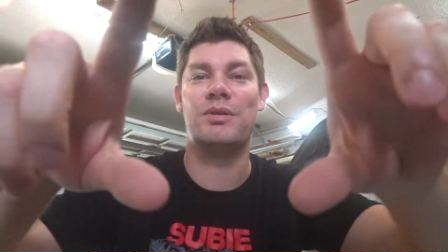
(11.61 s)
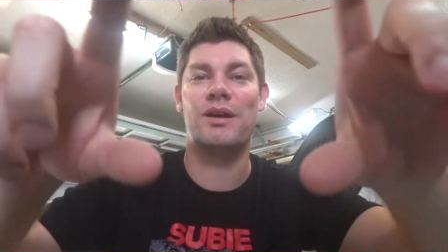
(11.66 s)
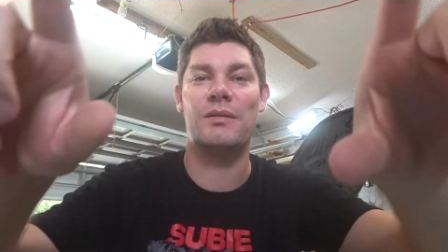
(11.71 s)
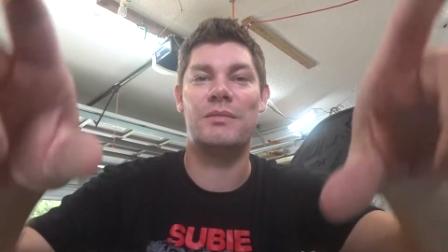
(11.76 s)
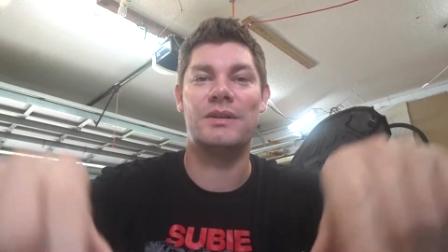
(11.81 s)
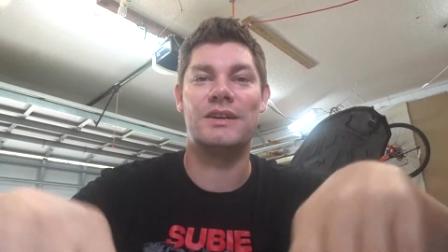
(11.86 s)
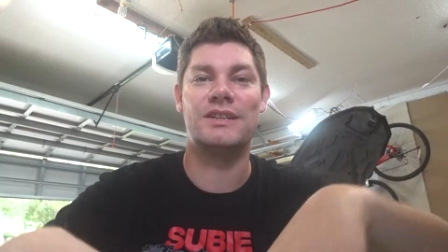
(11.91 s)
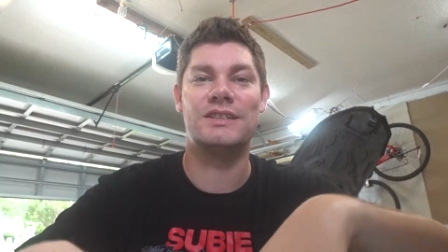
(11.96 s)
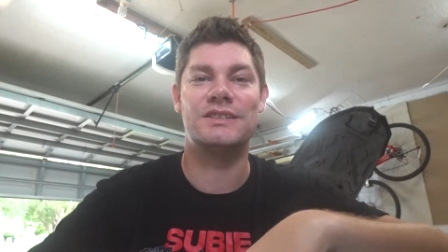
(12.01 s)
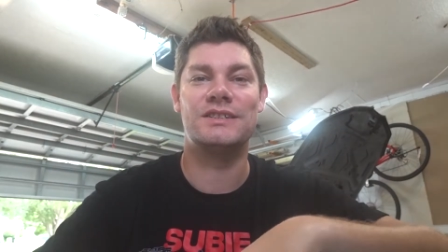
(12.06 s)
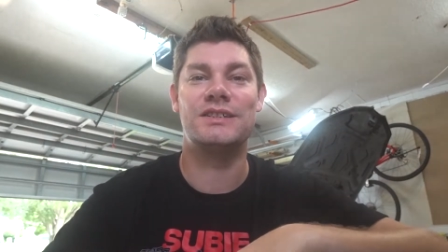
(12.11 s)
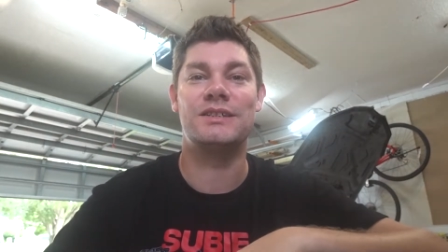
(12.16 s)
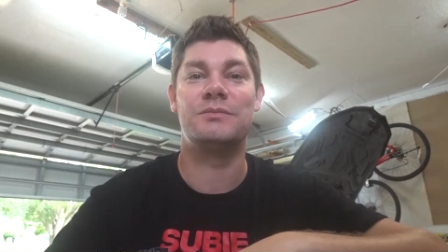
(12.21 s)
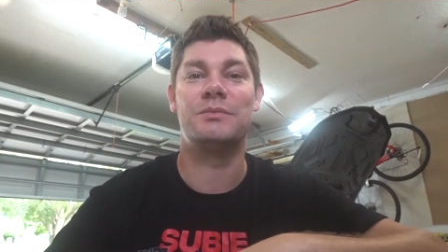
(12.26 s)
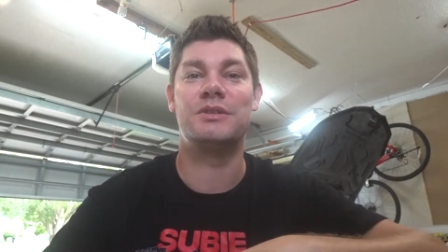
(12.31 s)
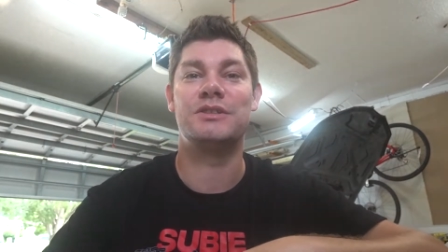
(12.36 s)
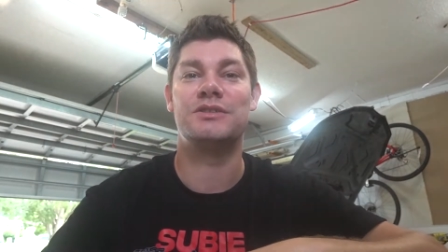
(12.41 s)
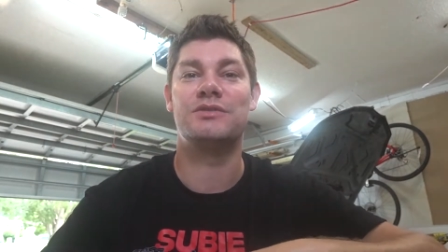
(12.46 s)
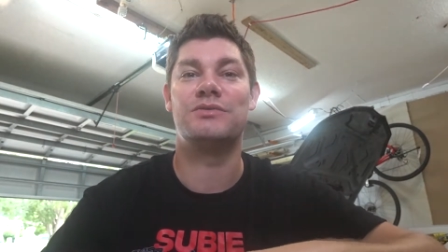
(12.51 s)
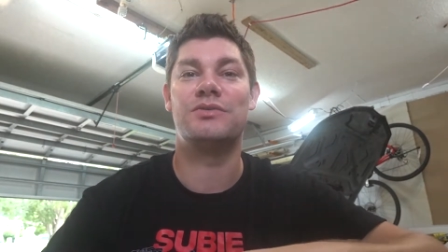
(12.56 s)
probably going to see a
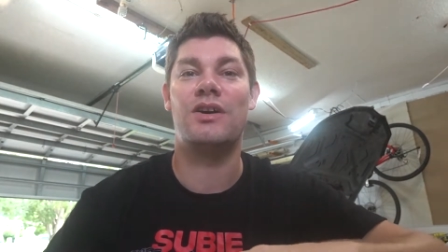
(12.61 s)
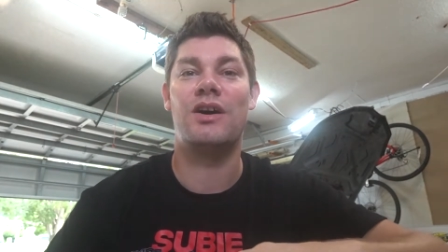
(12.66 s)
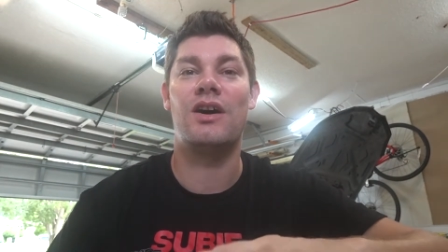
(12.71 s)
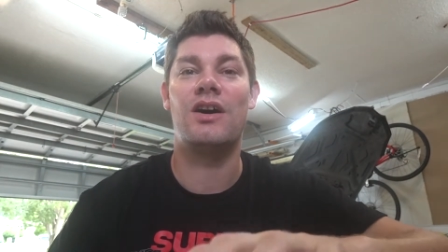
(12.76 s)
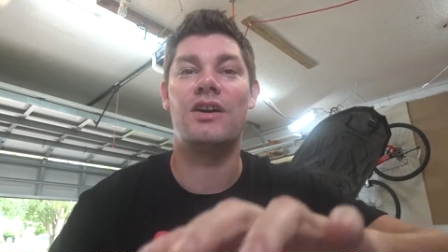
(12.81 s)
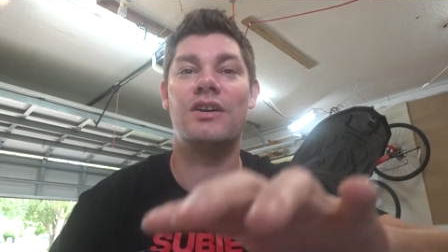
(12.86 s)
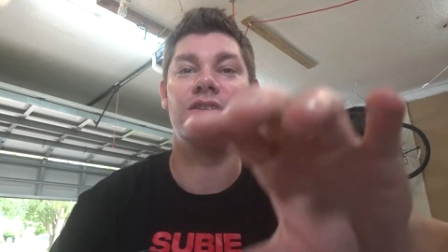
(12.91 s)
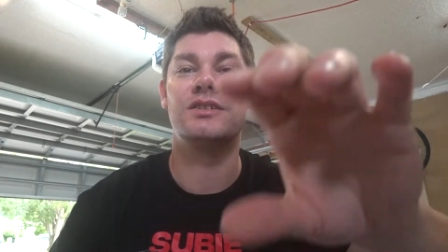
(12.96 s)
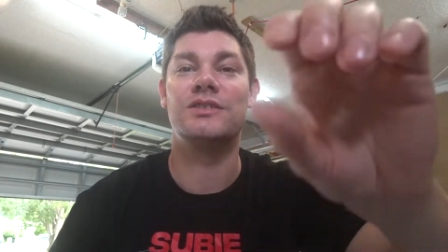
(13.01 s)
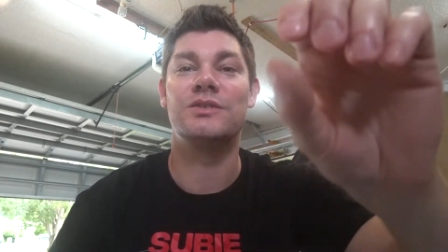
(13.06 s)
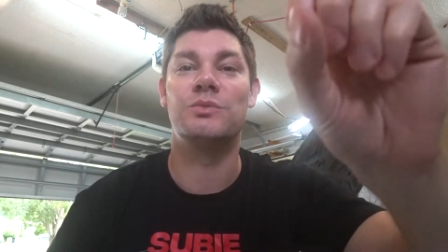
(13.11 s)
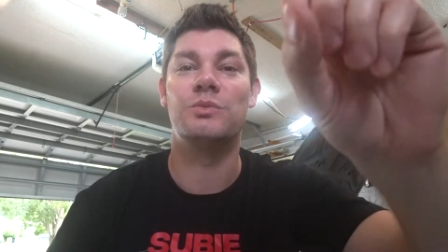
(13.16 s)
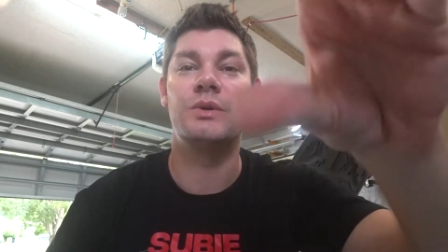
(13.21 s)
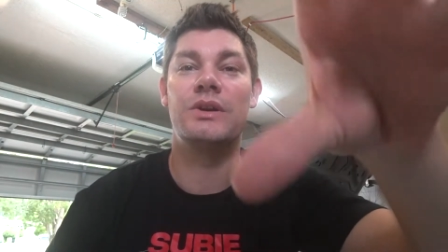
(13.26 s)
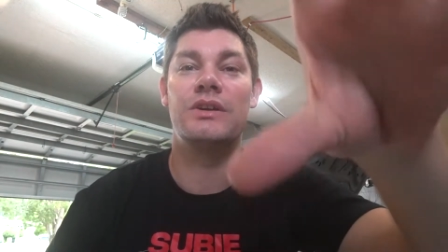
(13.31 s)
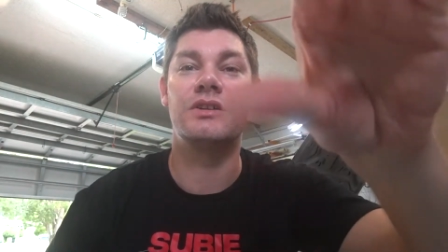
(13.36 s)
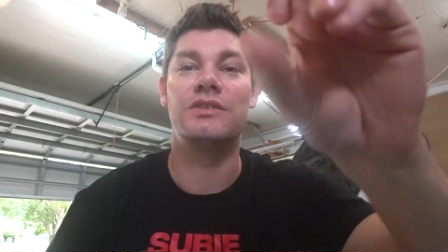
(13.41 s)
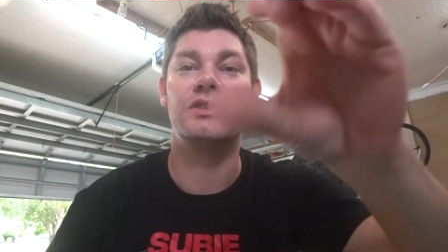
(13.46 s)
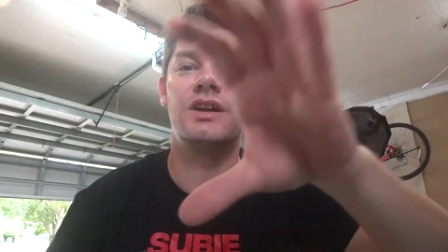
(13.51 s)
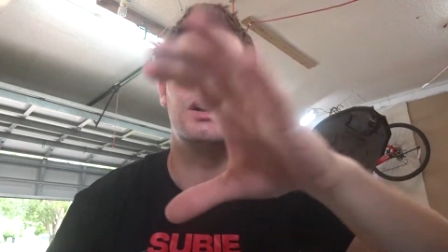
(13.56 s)
bunch of fog or some
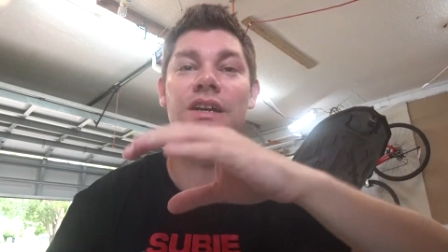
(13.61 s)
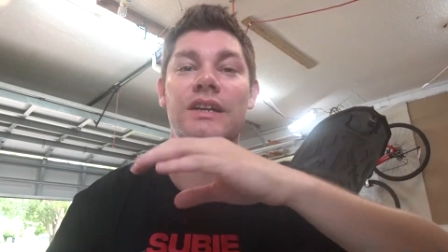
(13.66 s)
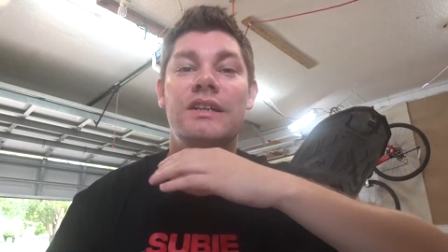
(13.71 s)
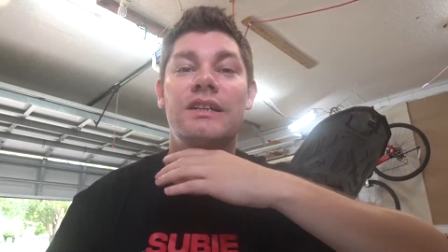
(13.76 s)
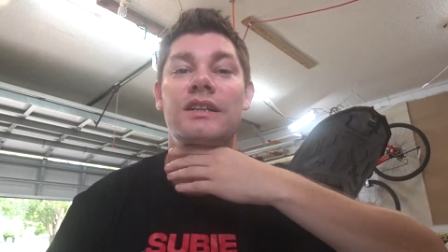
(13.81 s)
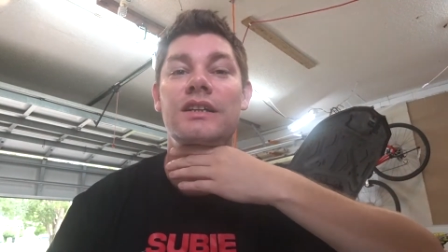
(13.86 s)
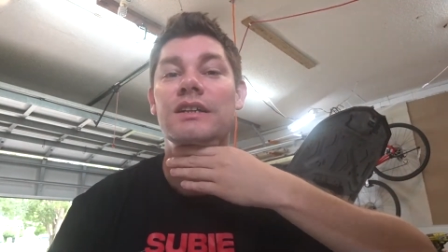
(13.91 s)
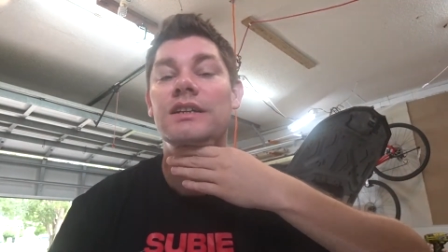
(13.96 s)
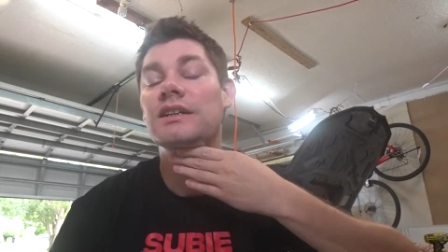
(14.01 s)
weird light.